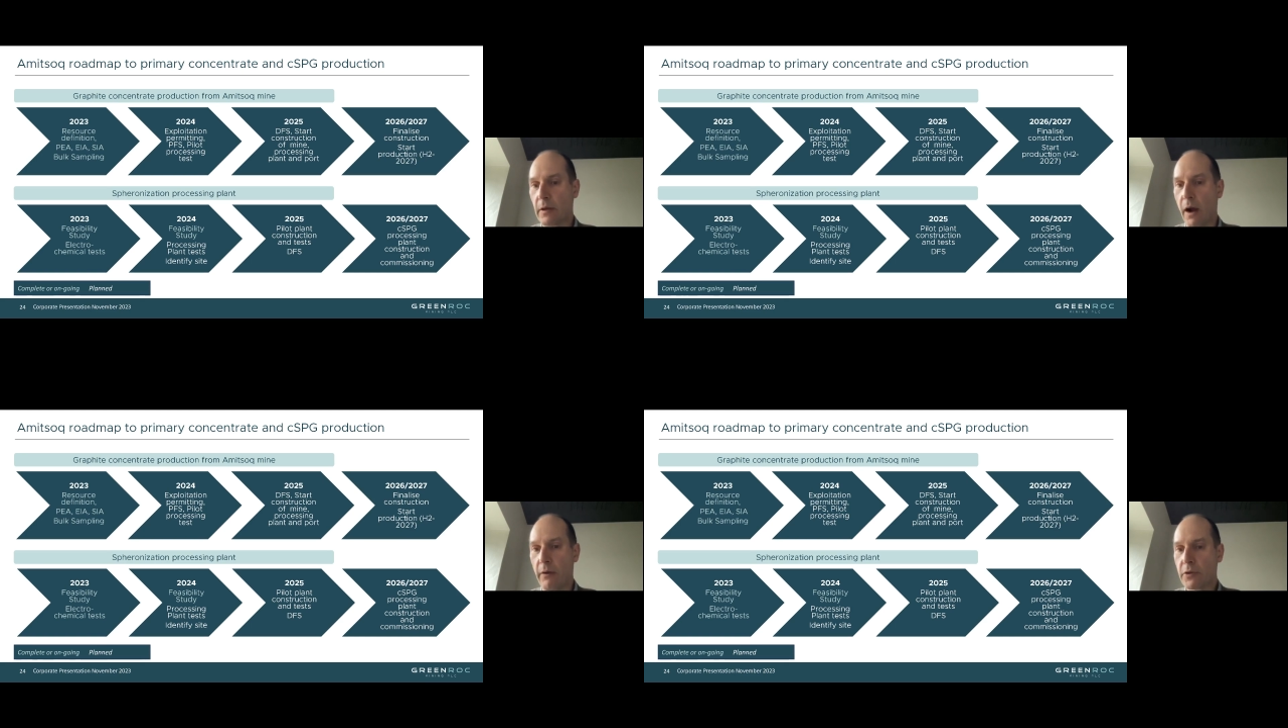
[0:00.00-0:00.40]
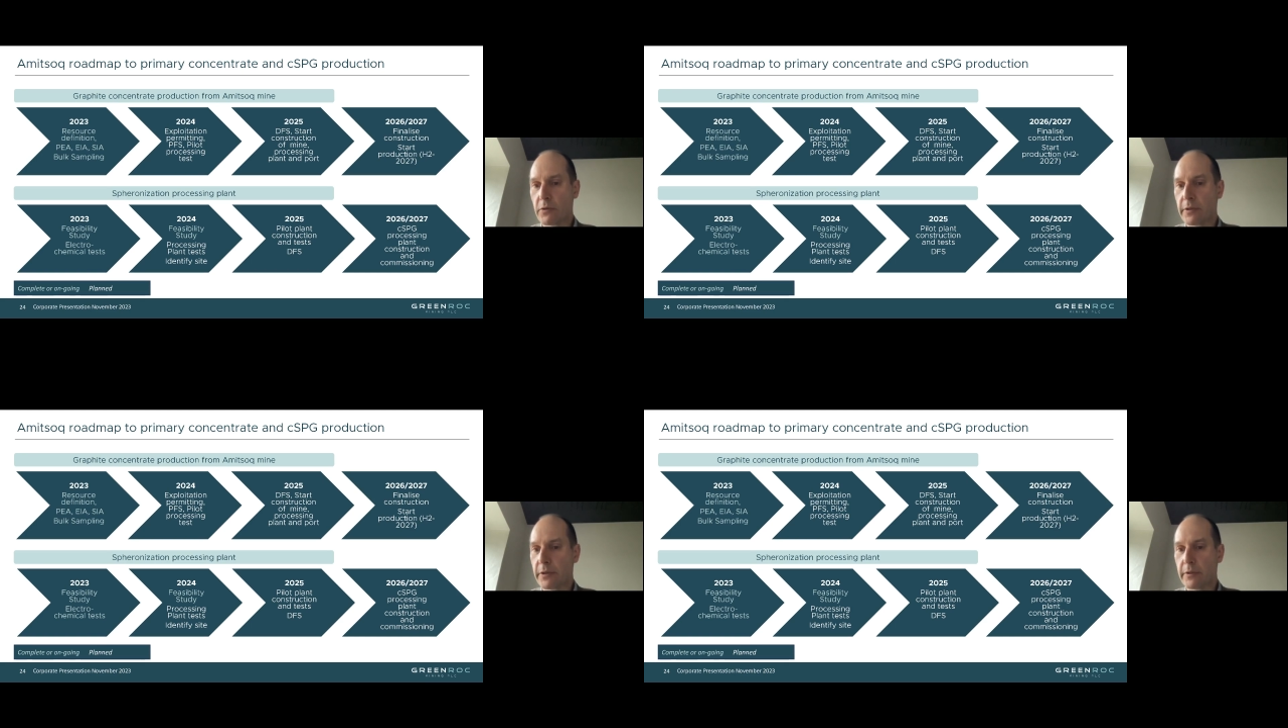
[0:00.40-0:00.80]

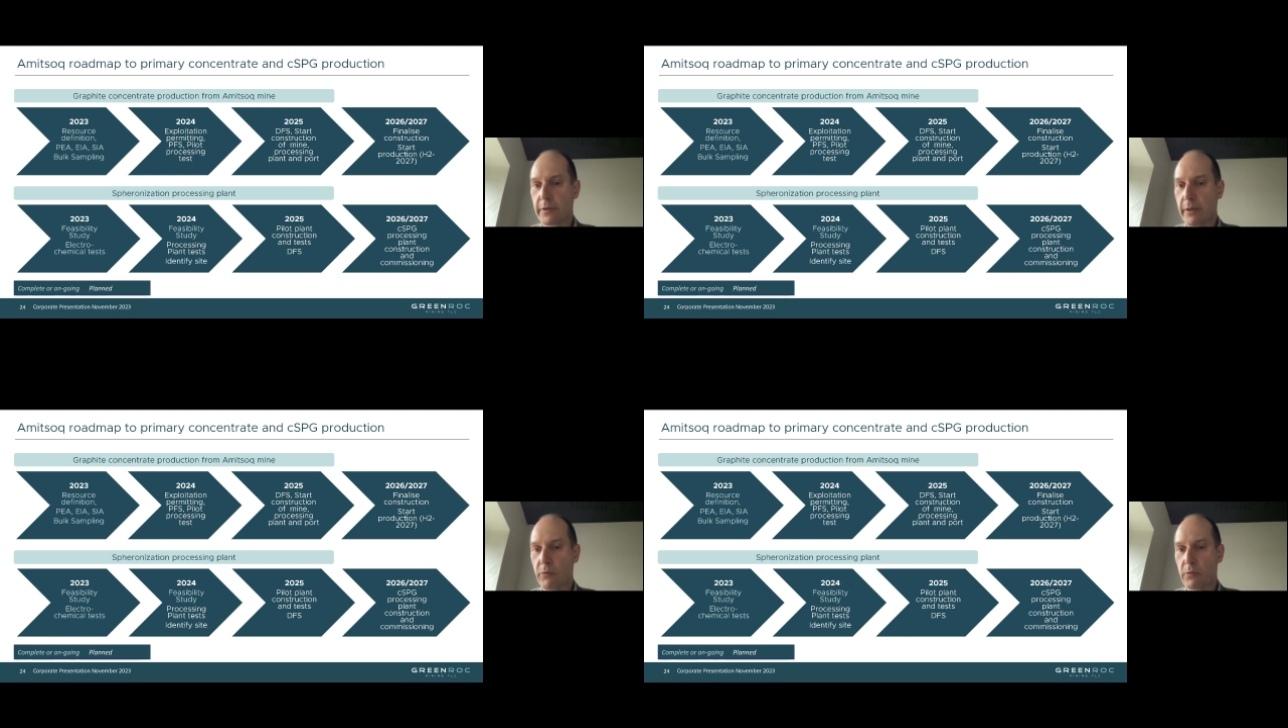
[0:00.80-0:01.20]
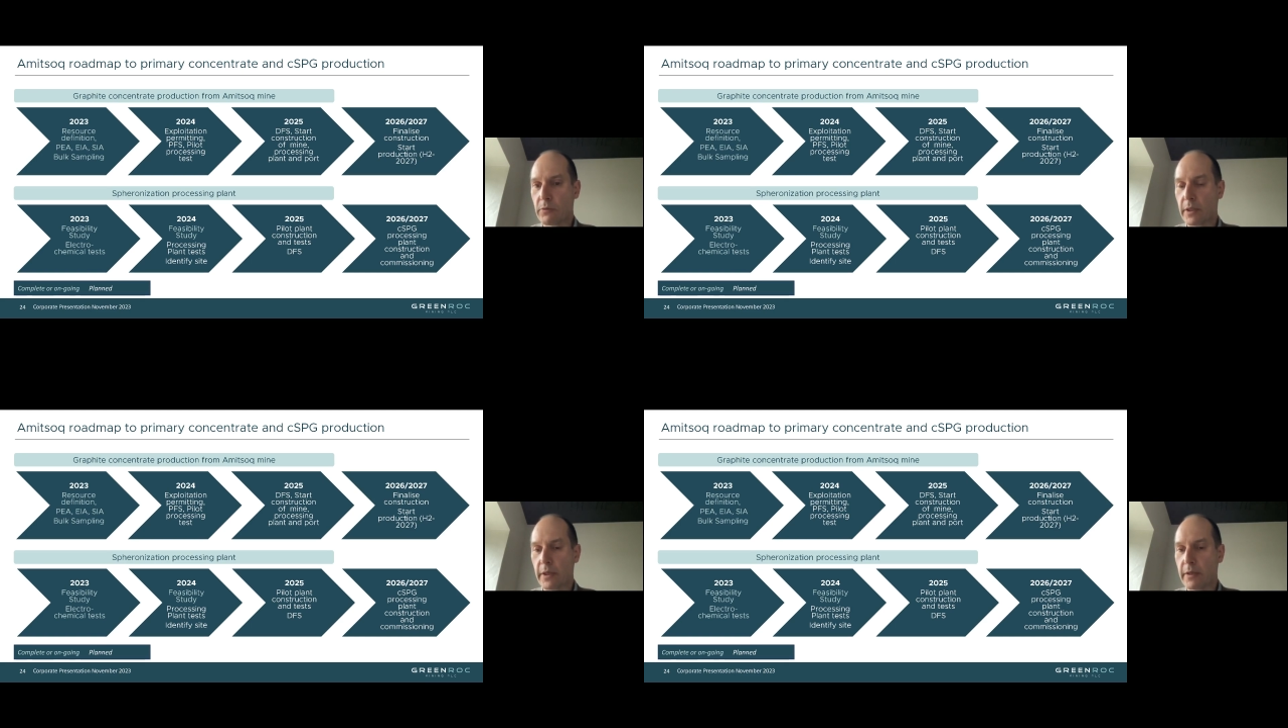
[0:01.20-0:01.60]
obviously they
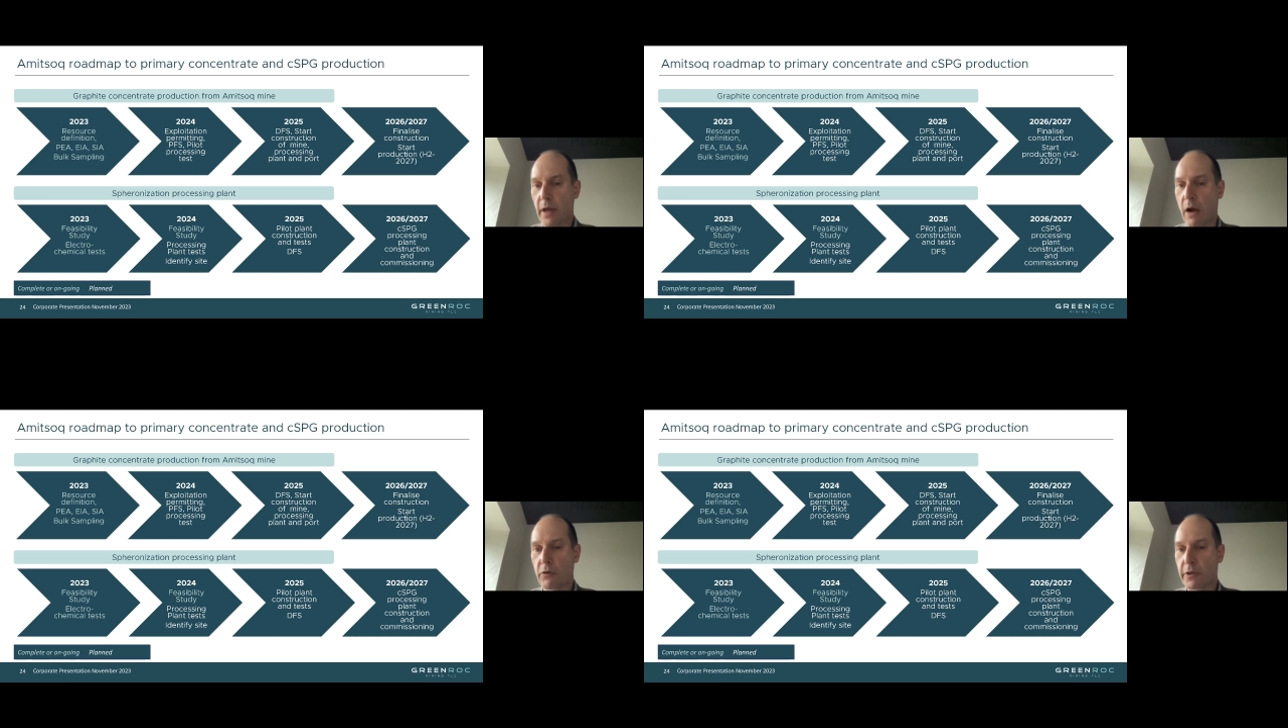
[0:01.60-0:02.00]
would. Our